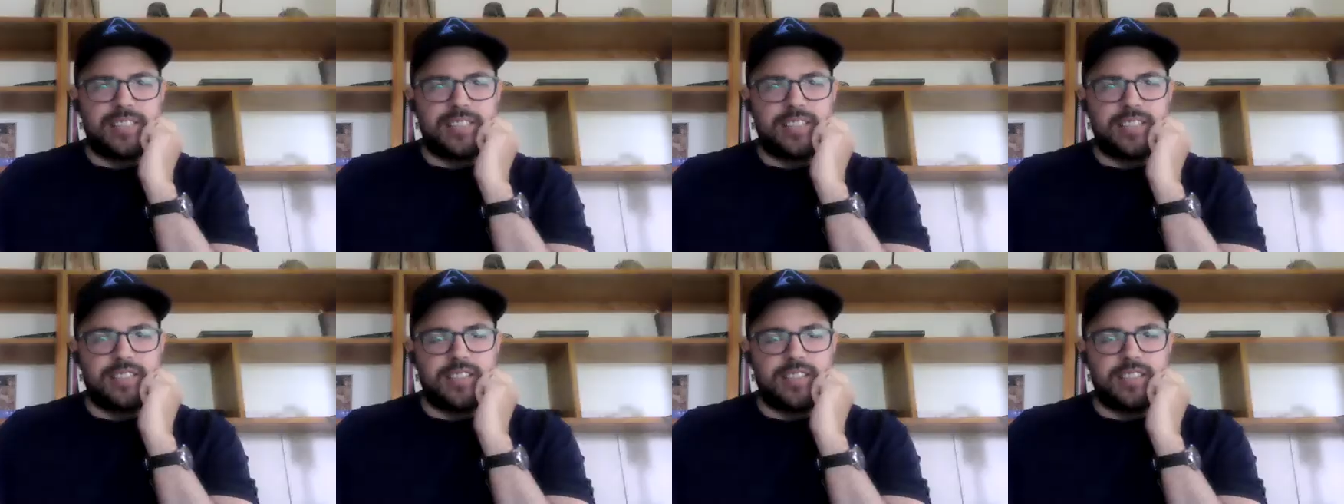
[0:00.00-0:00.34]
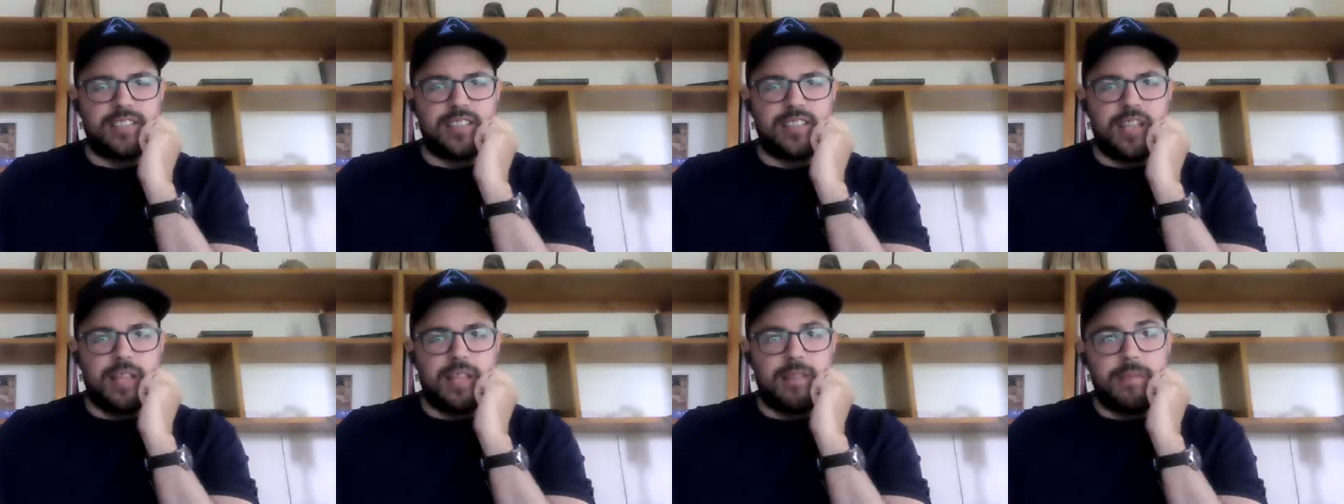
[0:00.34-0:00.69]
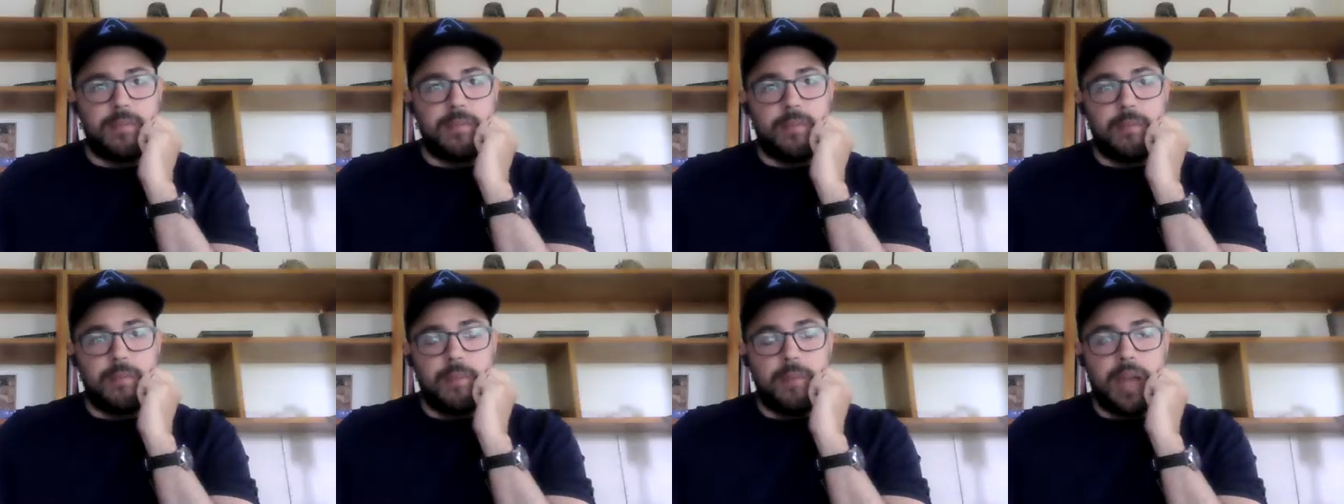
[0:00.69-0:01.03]
because it
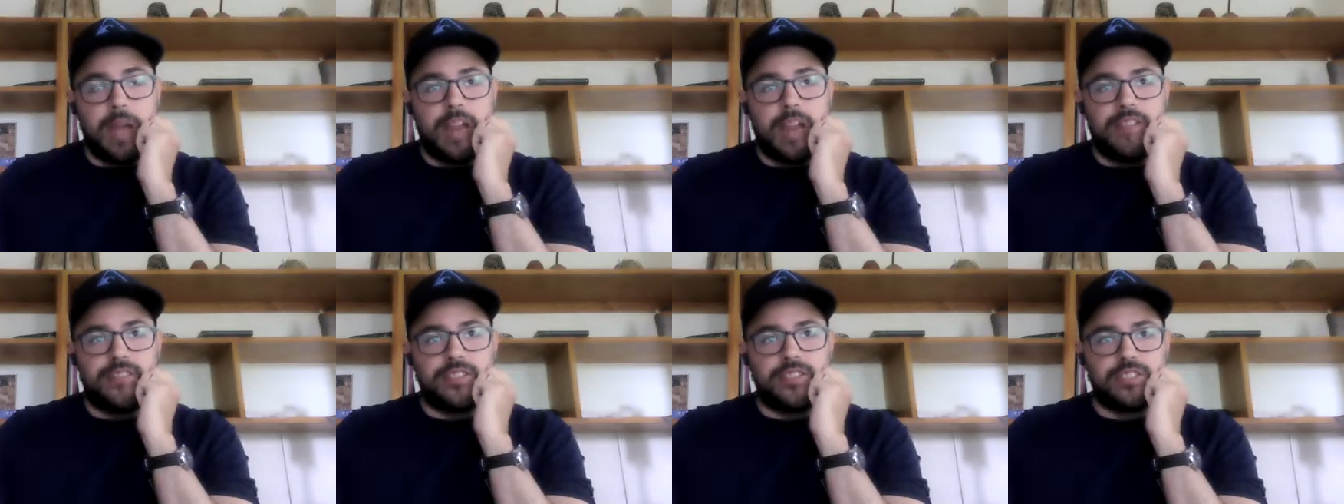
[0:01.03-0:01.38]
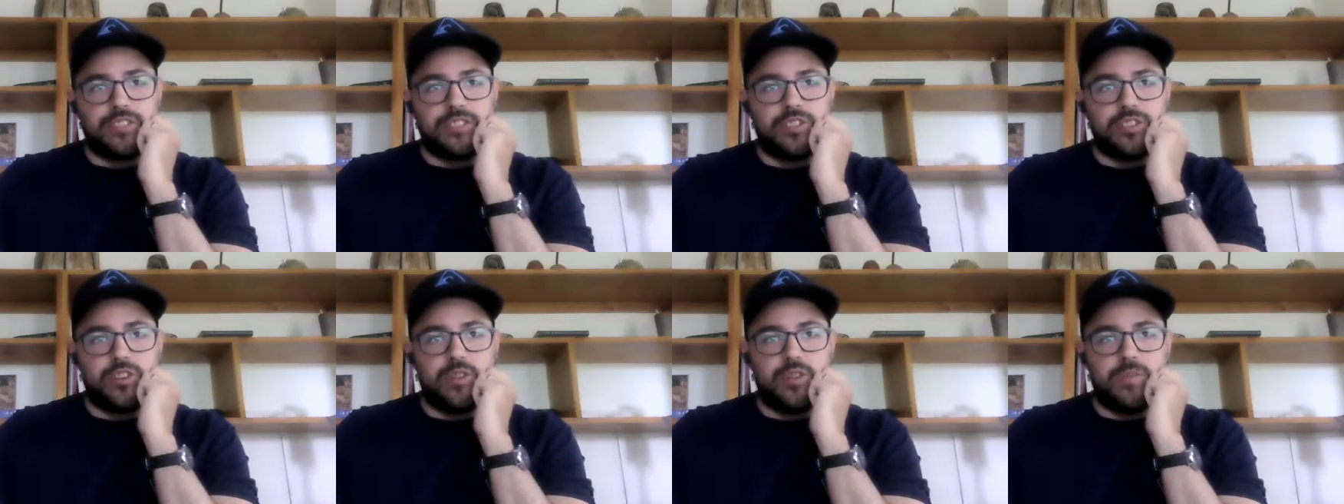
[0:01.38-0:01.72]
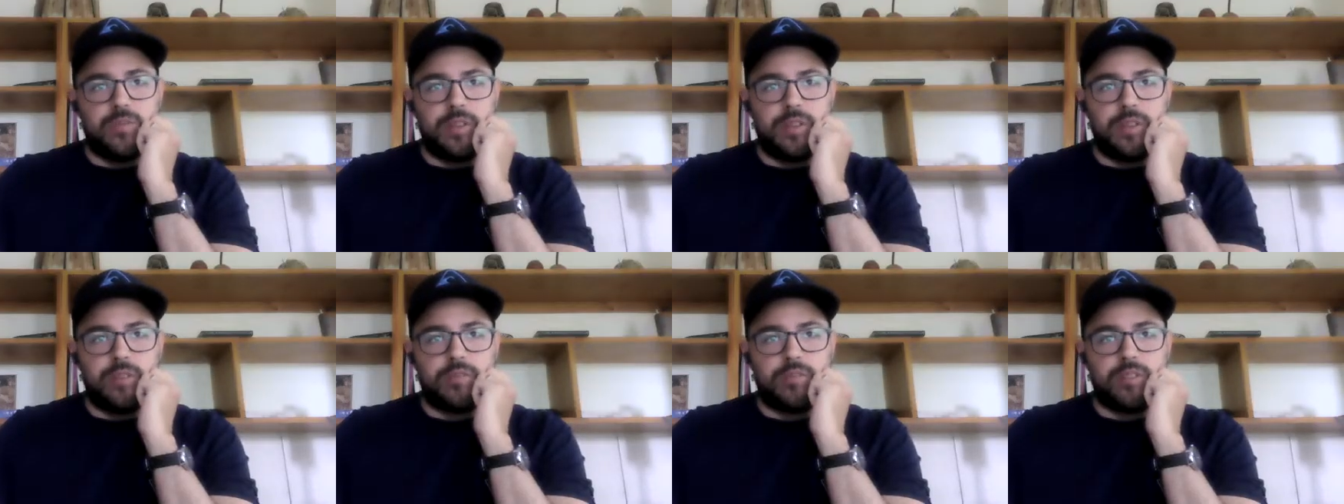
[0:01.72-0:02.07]
might have
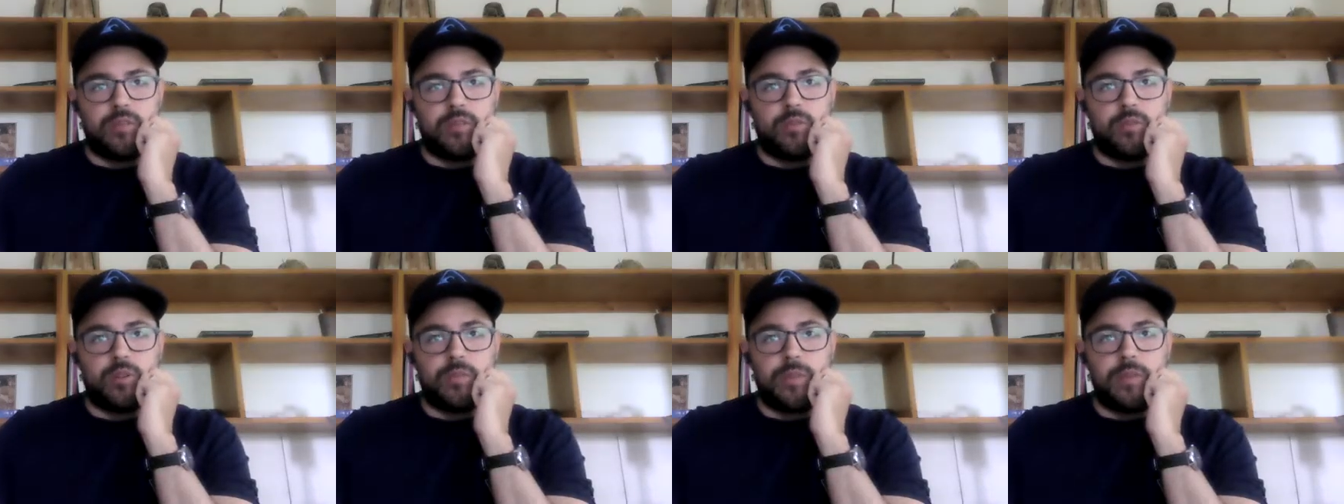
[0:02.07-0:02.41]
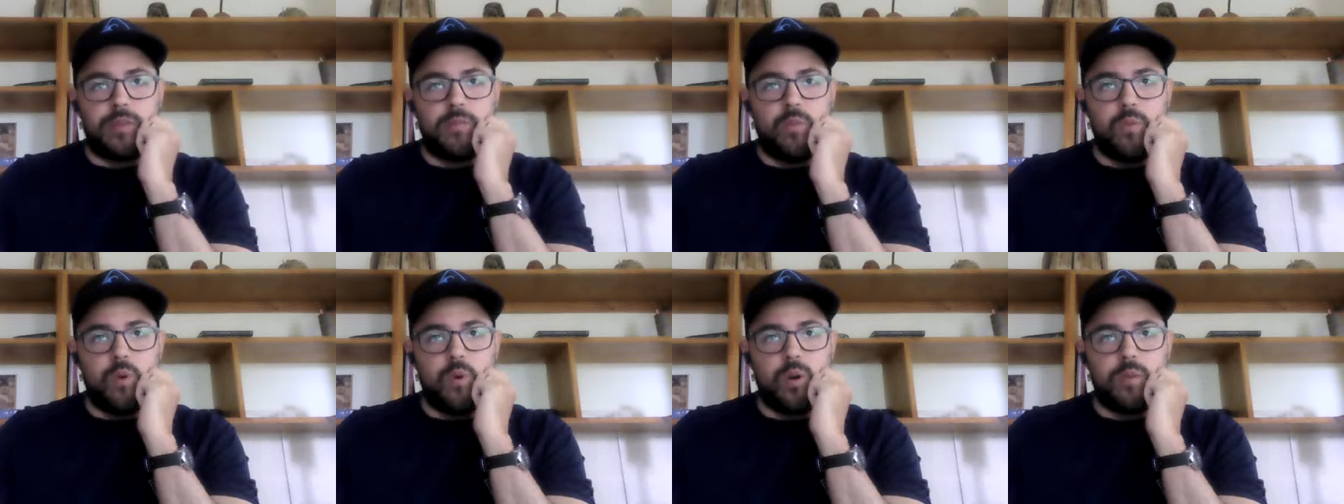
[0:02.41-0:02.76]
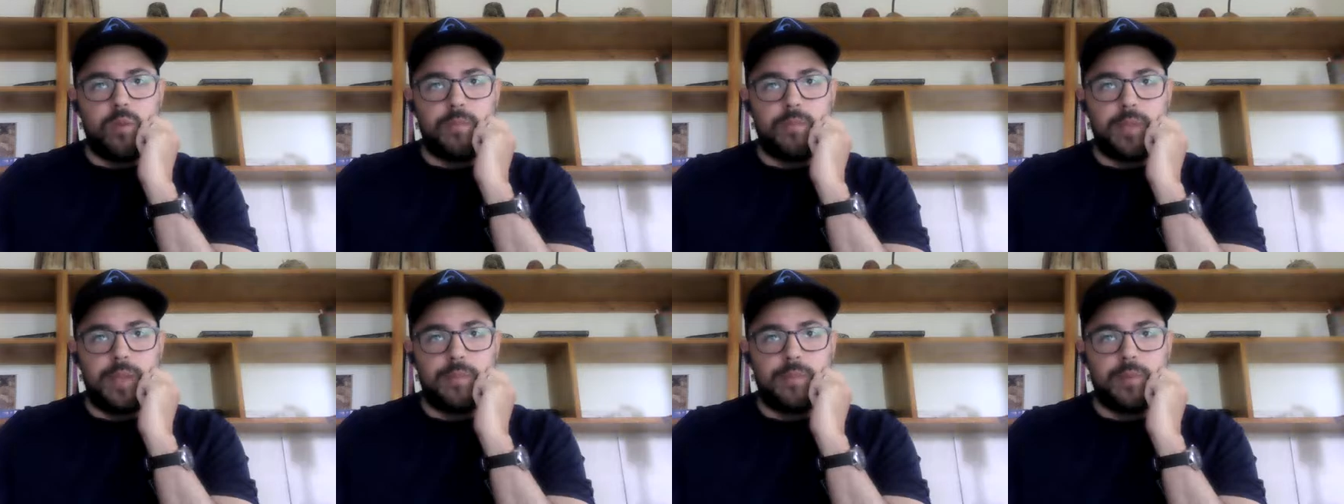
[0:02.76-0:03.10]
assumed there would have been more
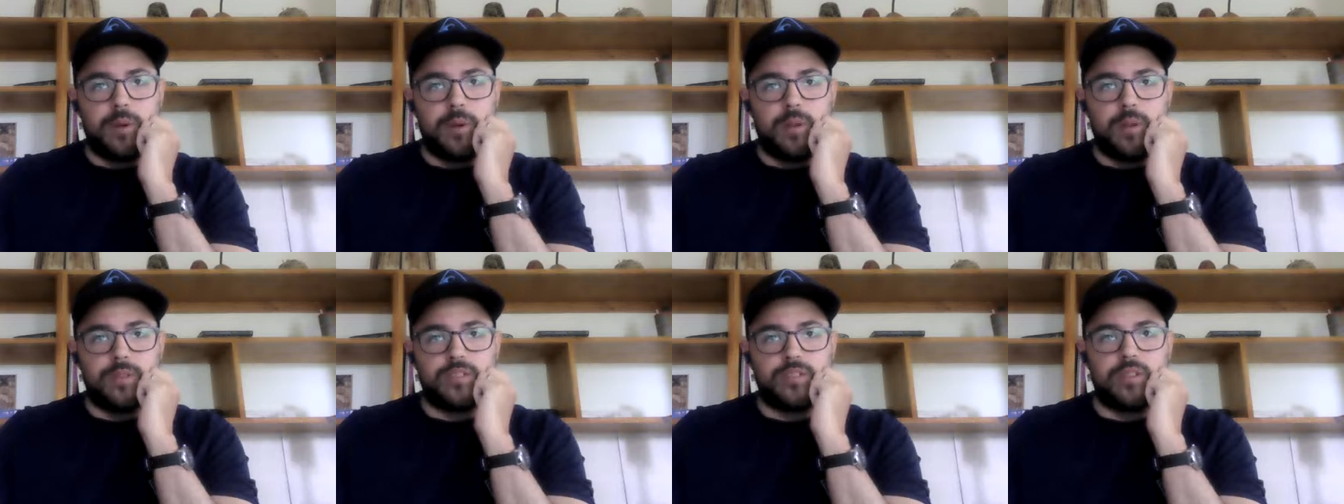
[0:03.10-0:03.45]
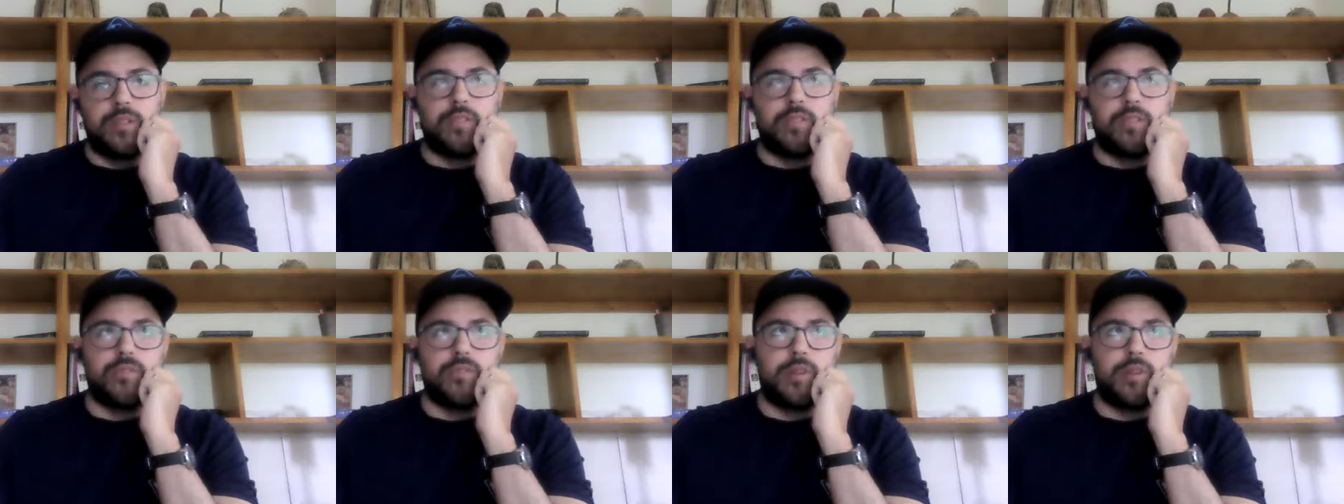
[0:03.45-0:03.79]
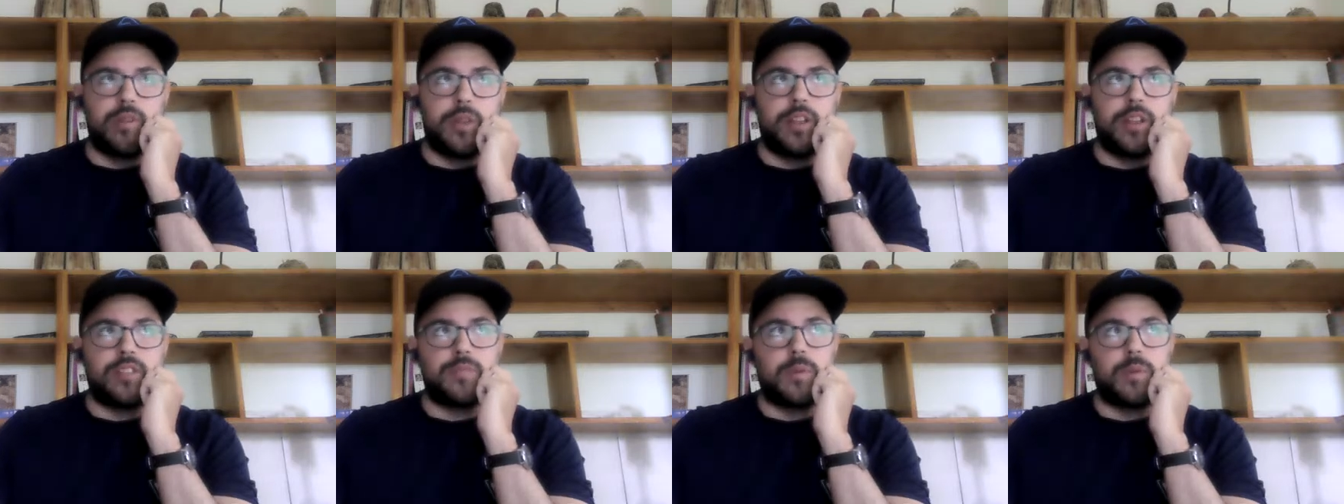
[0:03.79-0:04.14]
people, so 3
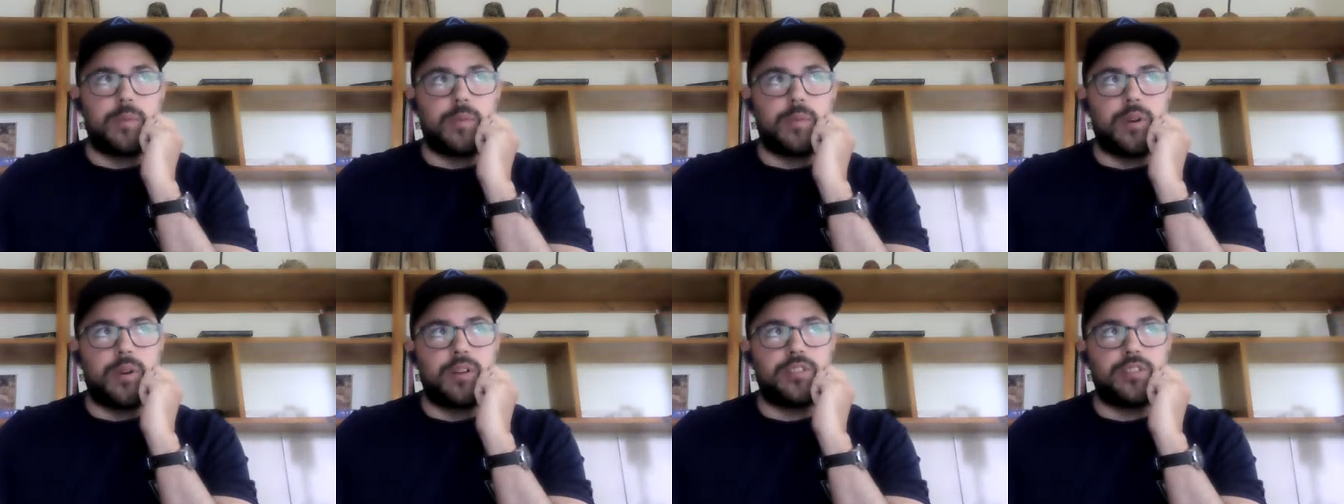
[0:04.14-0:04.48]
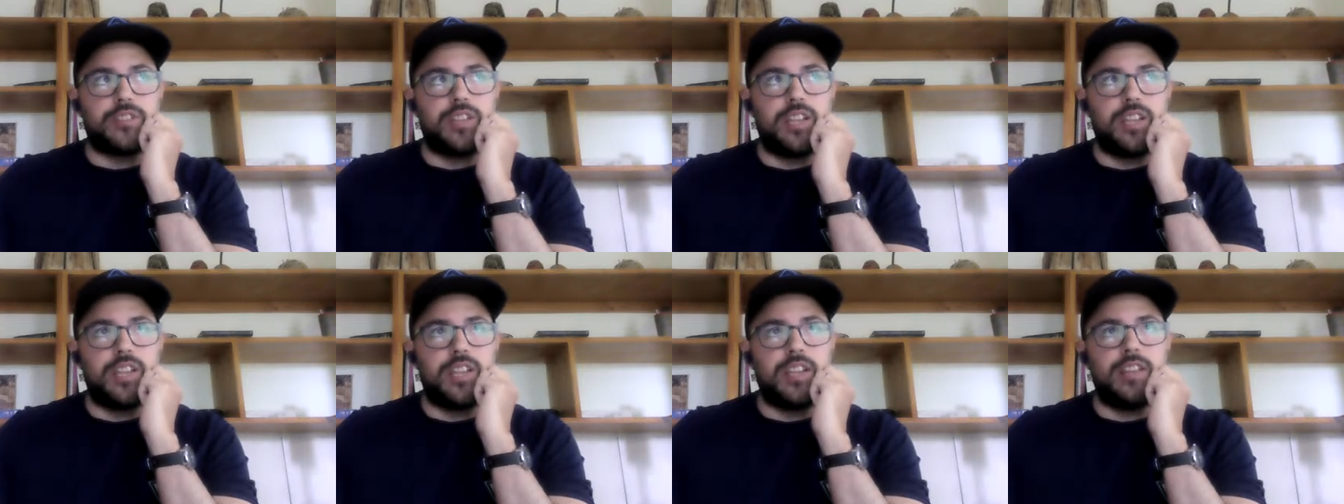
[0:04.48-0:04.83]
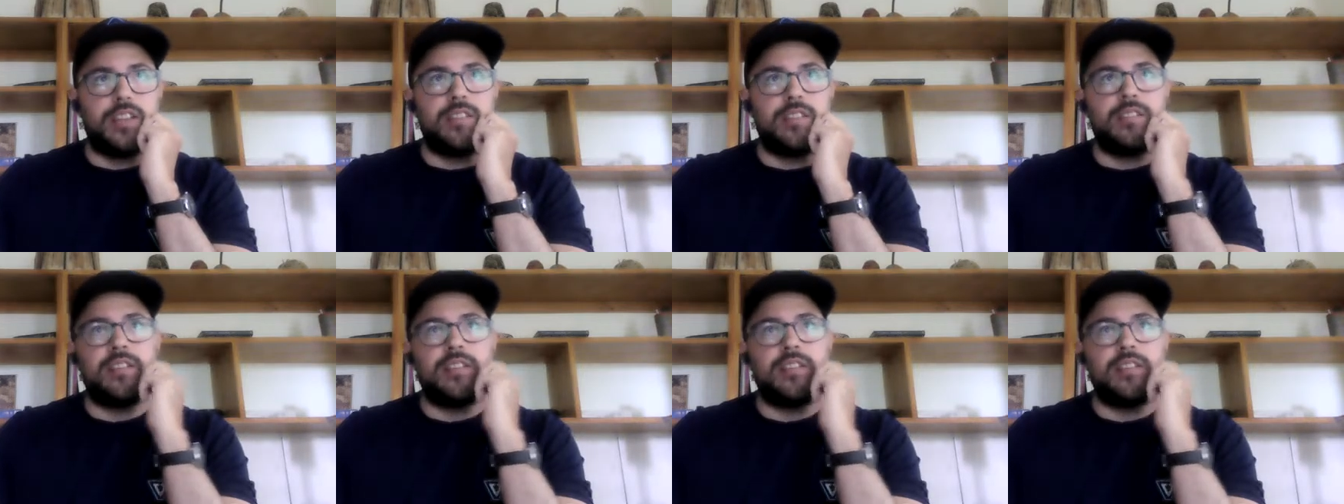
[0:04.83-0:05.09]
minutes per person,